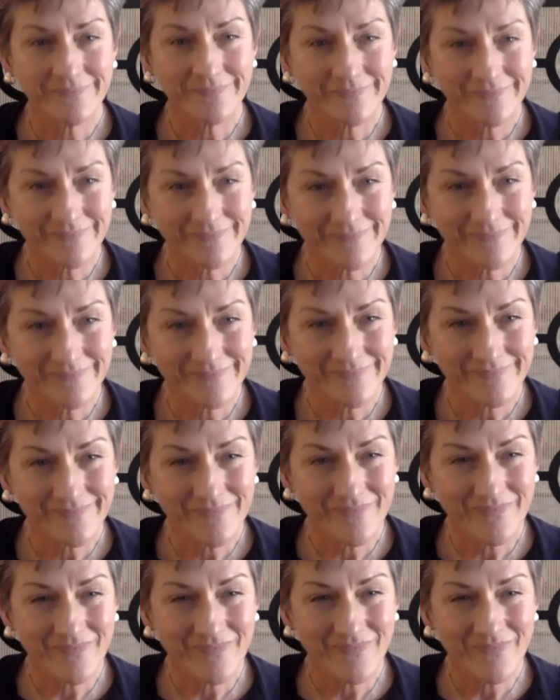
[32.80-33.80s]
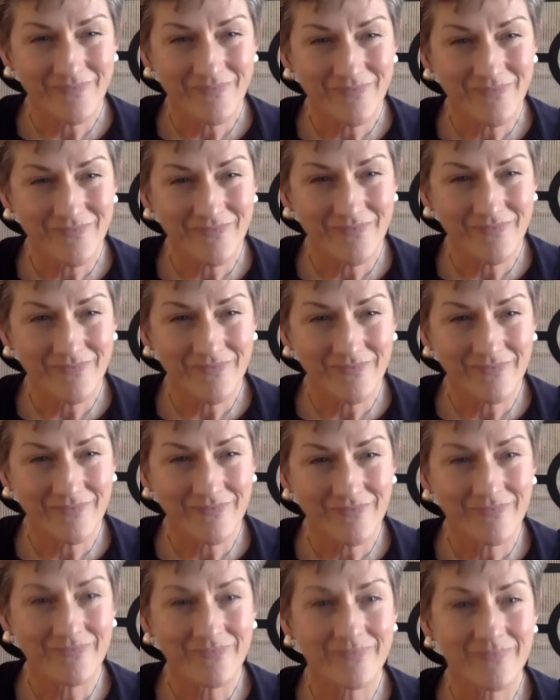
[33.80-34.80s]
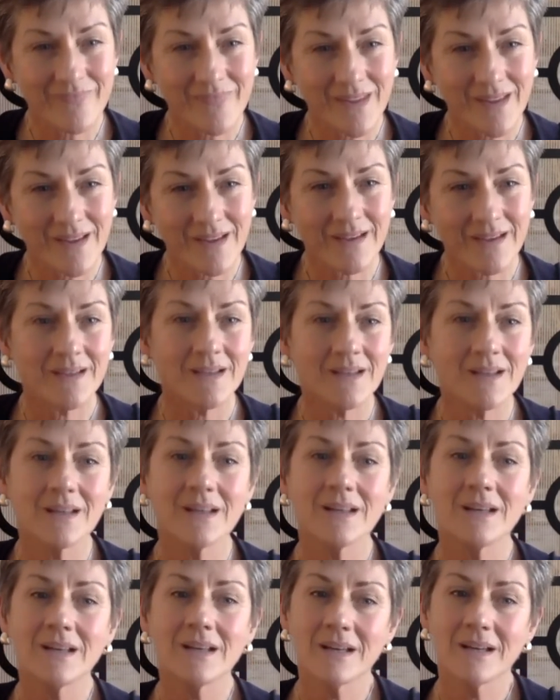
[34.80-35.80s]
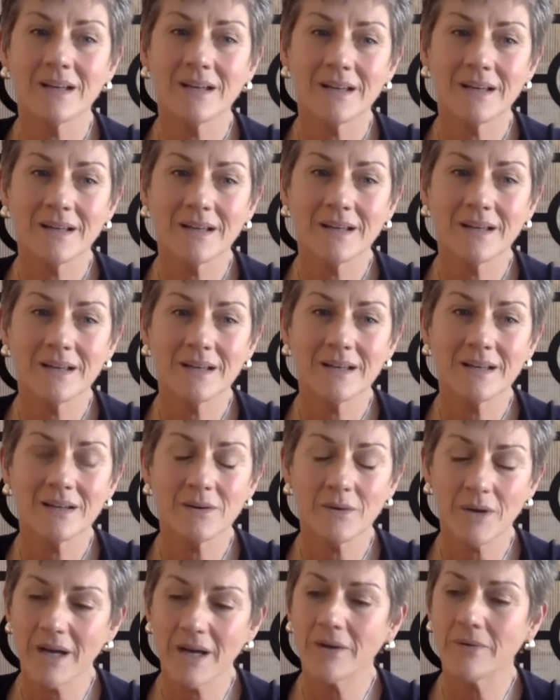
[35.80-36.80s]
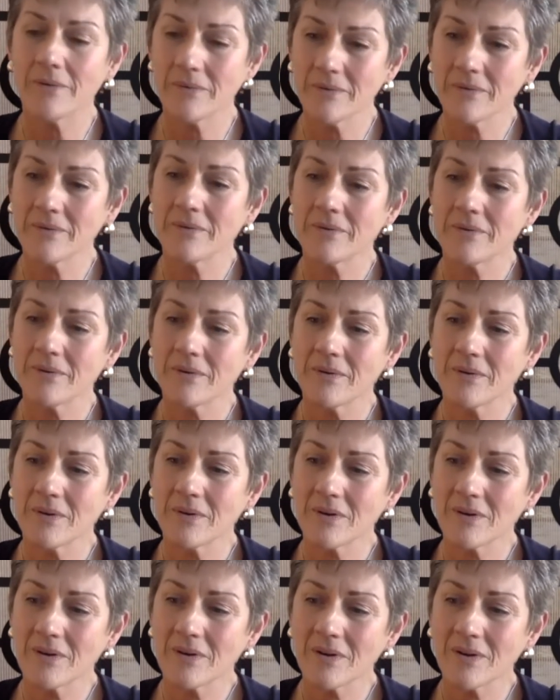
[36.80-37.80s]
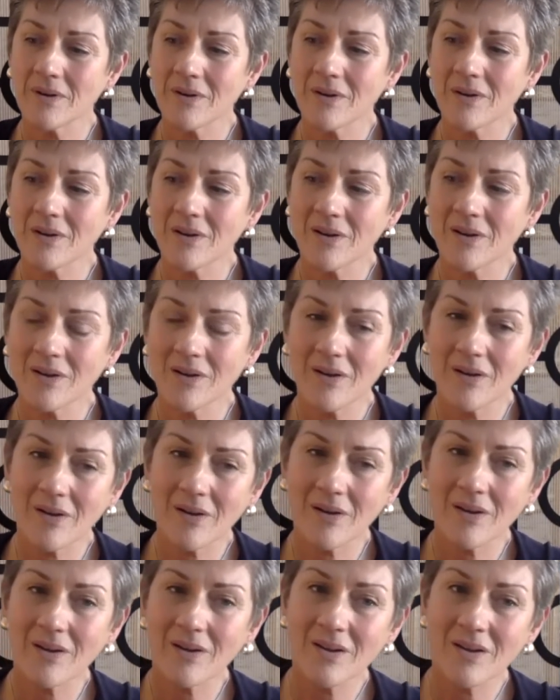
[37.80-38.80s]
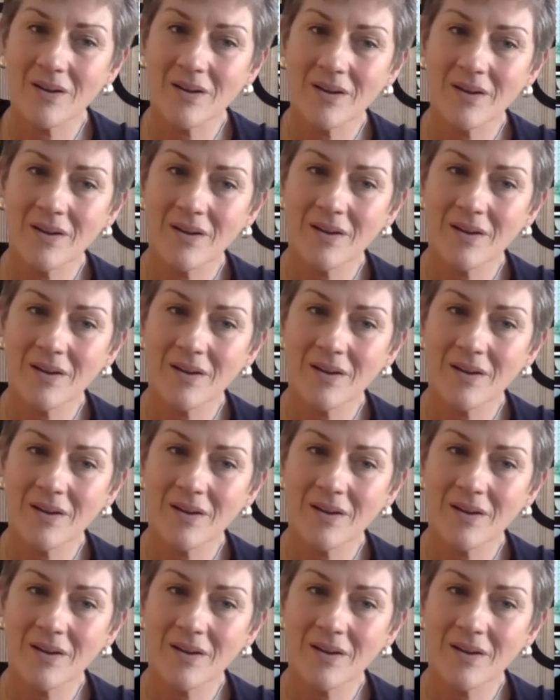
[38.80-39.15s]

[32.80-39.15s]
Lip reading: The person shown says nothing.